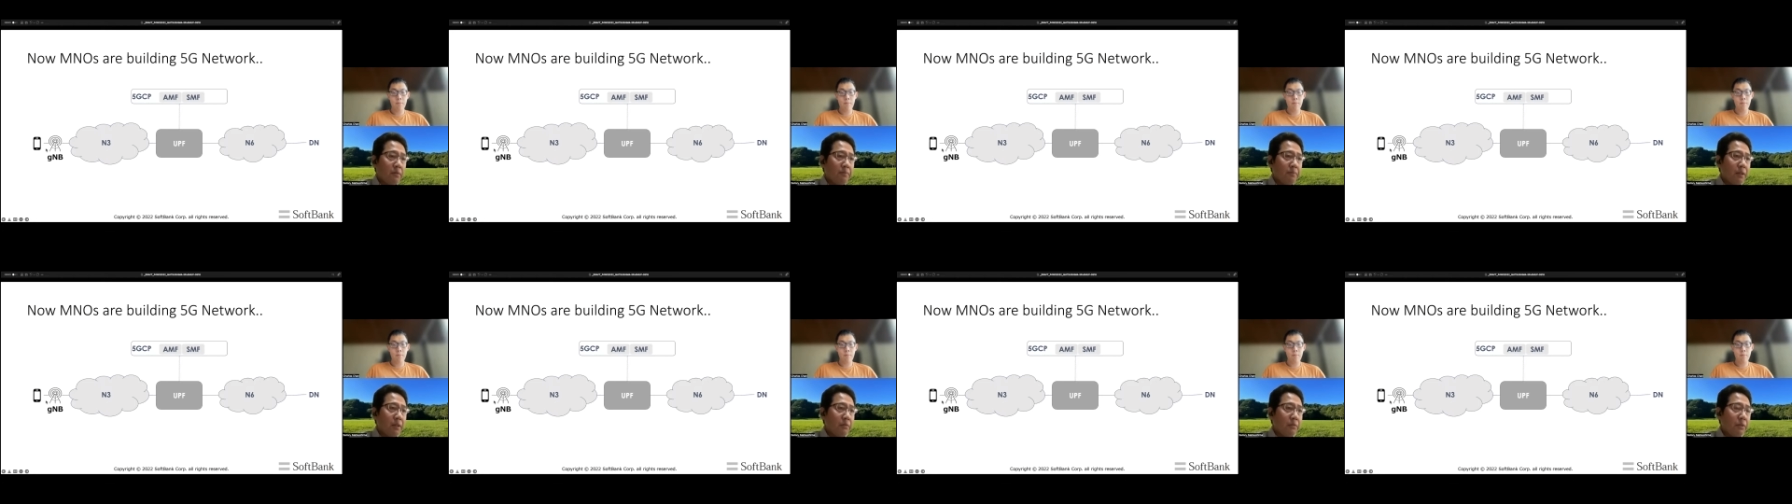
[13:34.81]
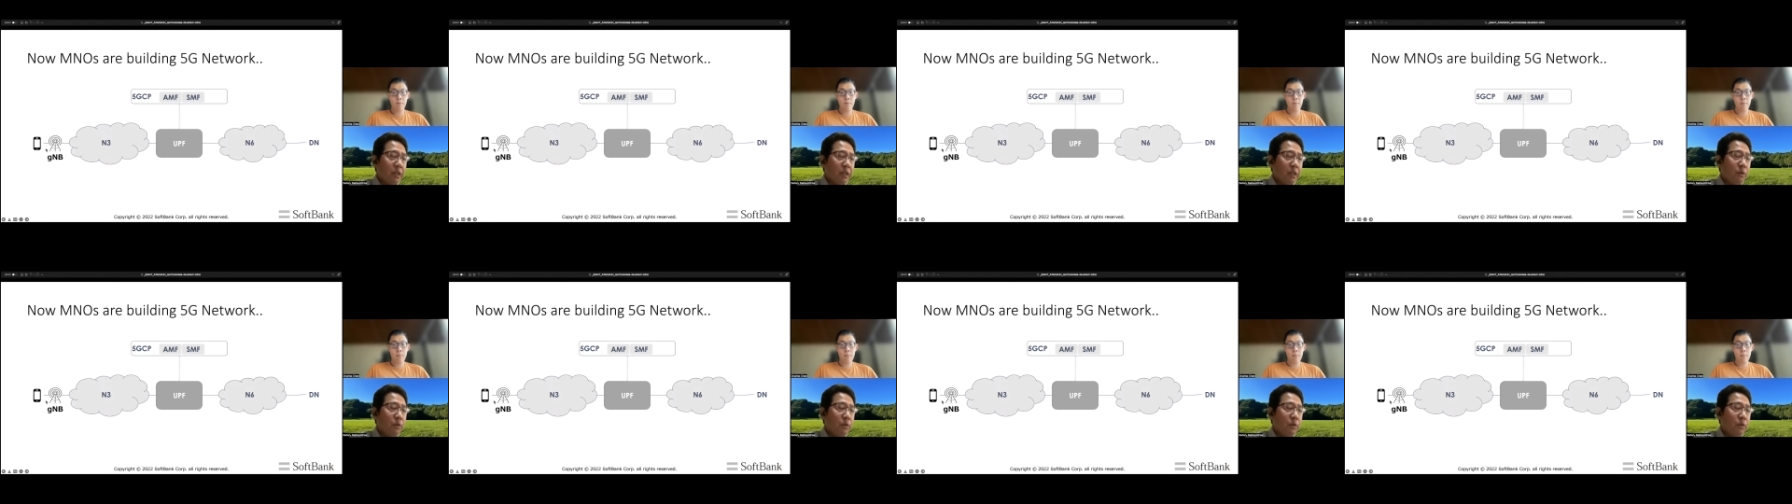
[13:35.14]
we
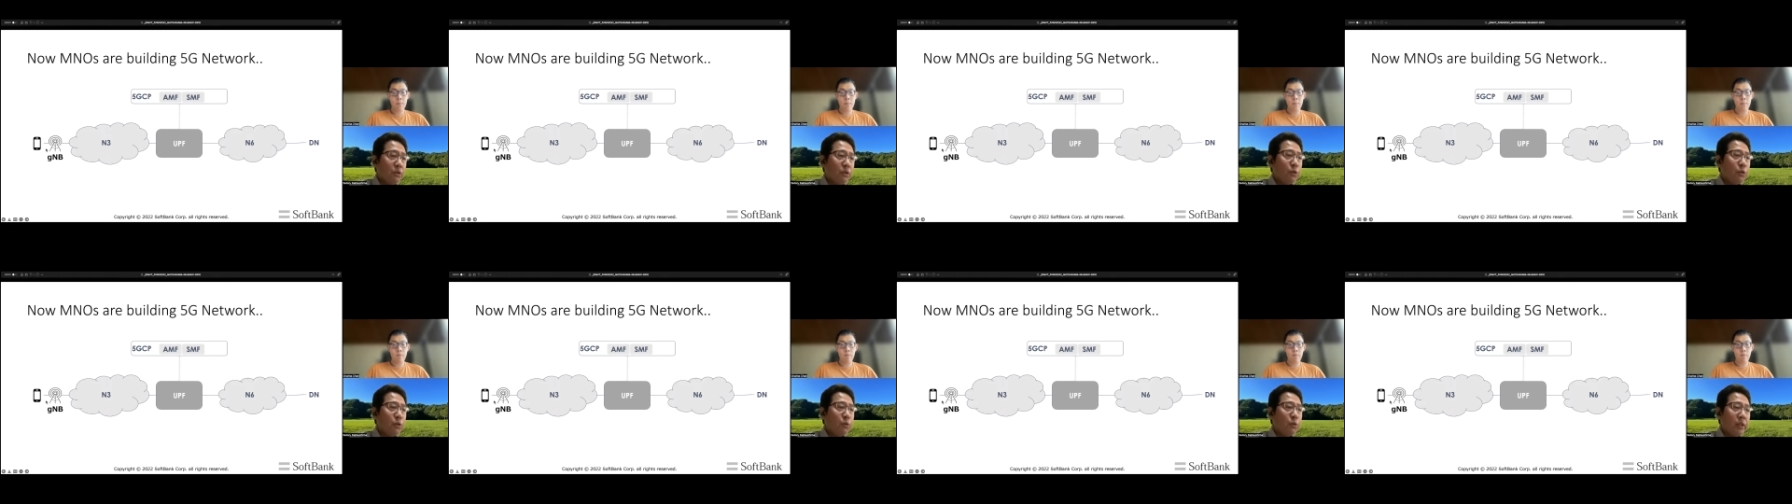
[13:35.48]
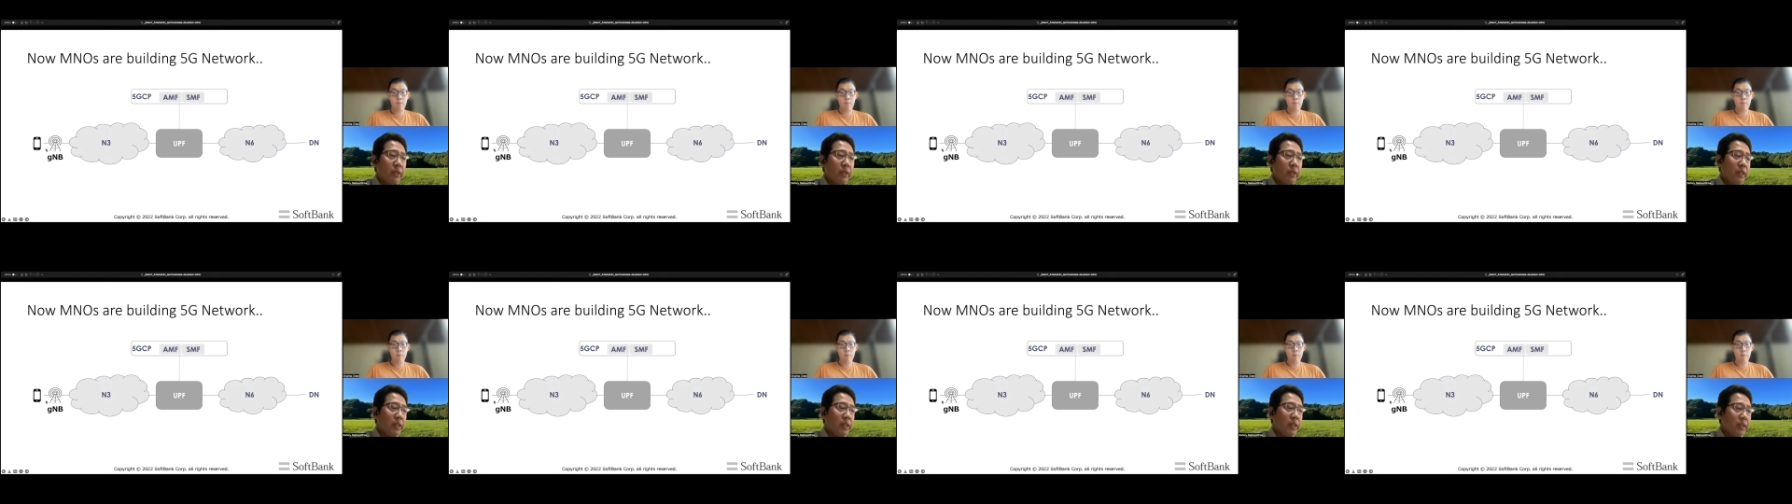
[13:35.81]
call
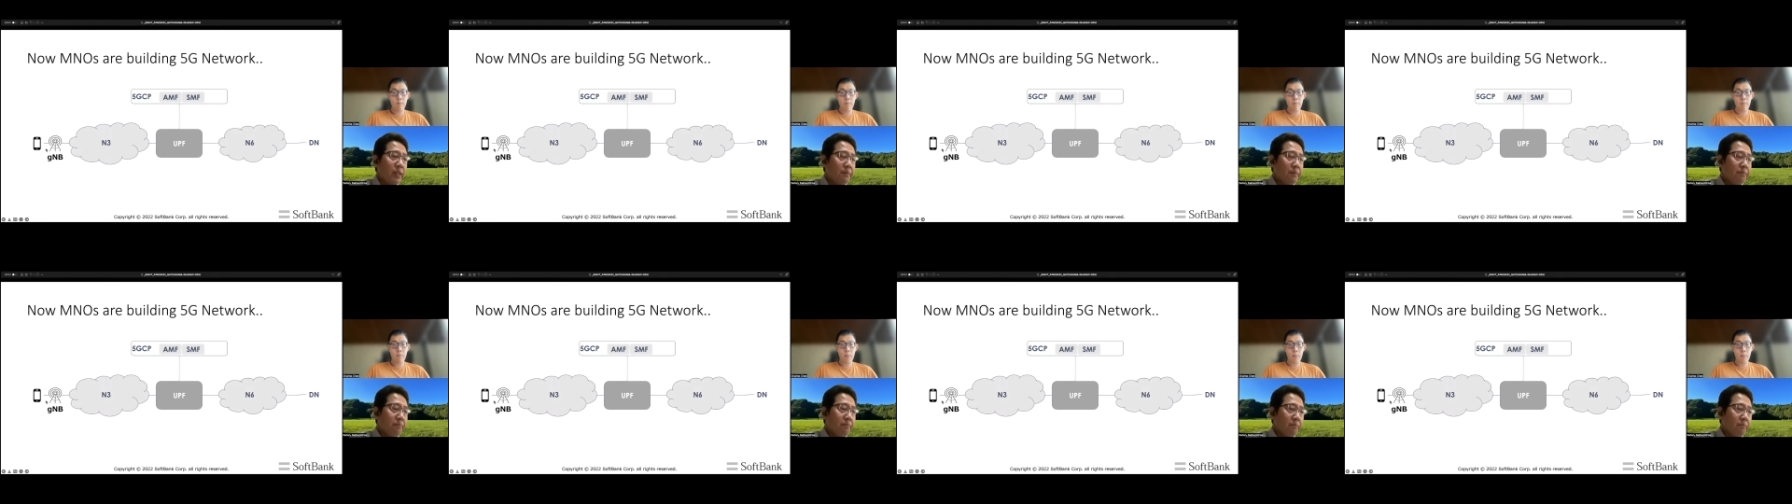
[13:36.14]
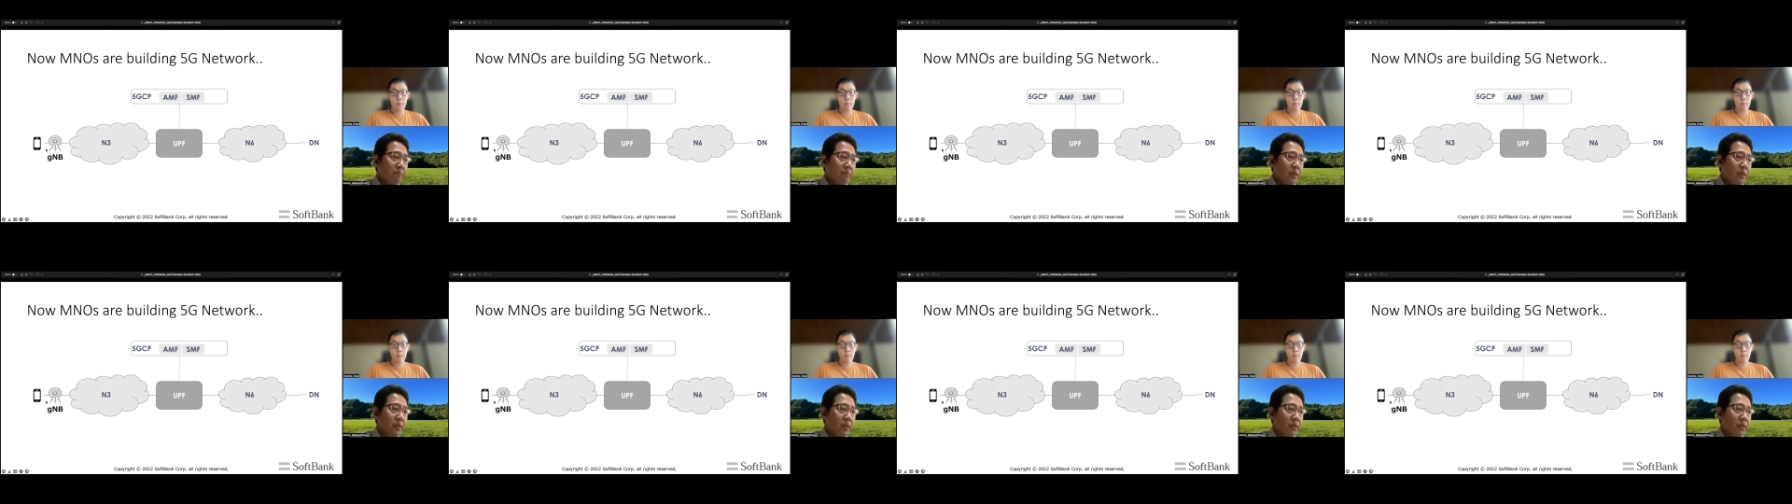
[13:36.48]
UE,
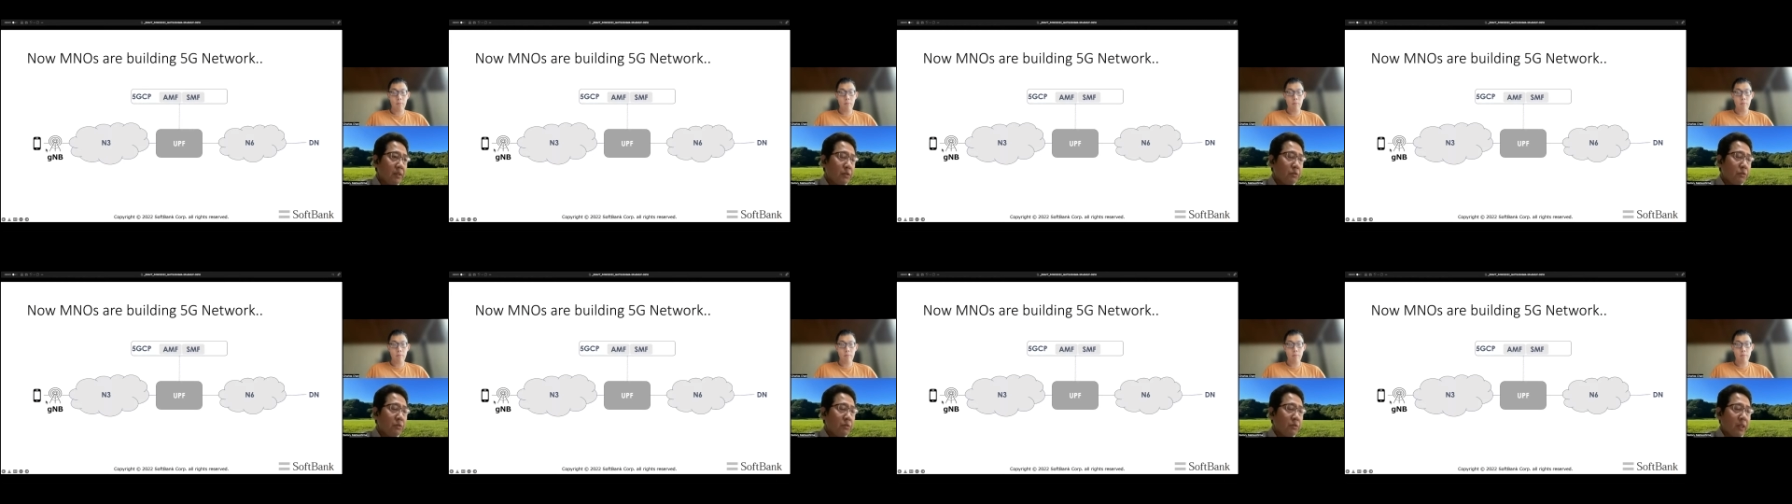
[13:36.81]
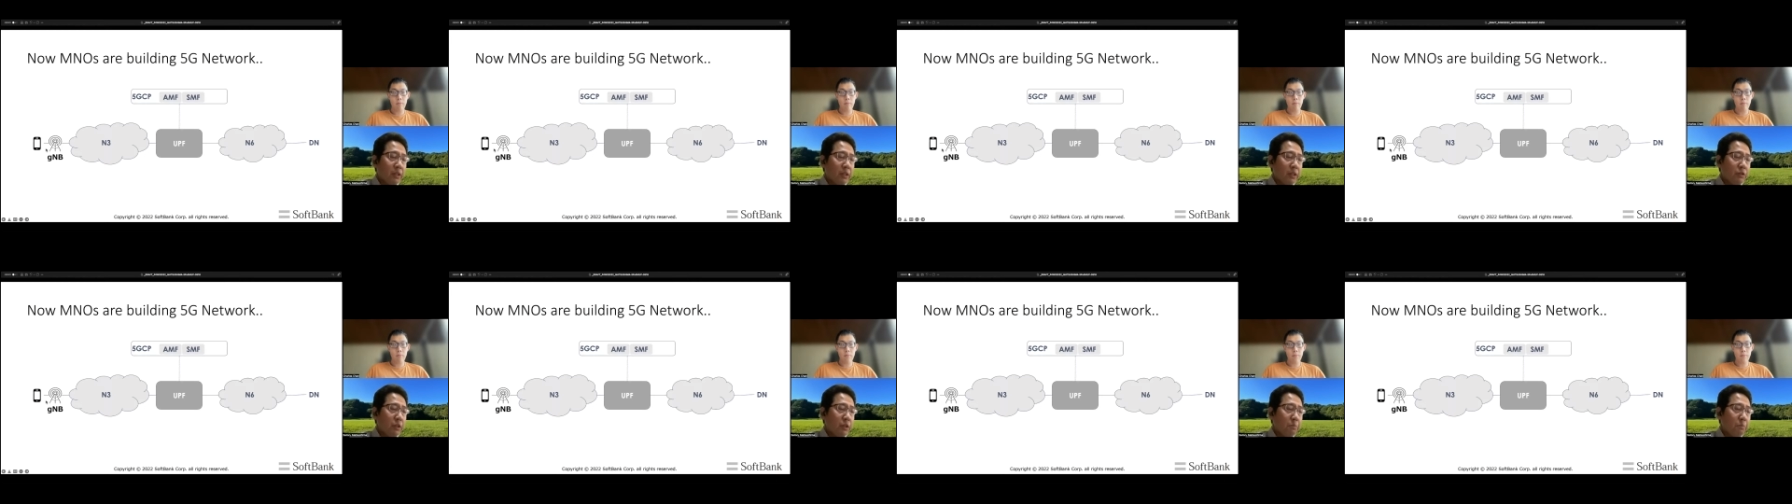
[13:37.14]
user
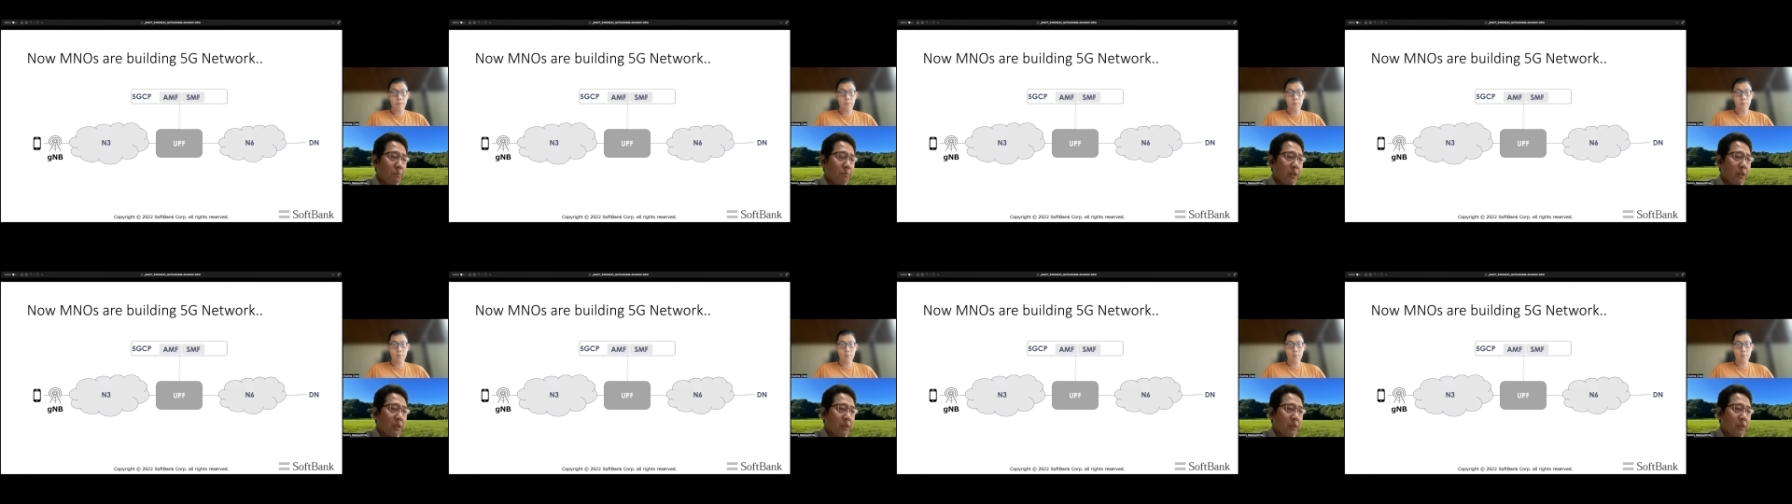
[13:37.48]
equipment.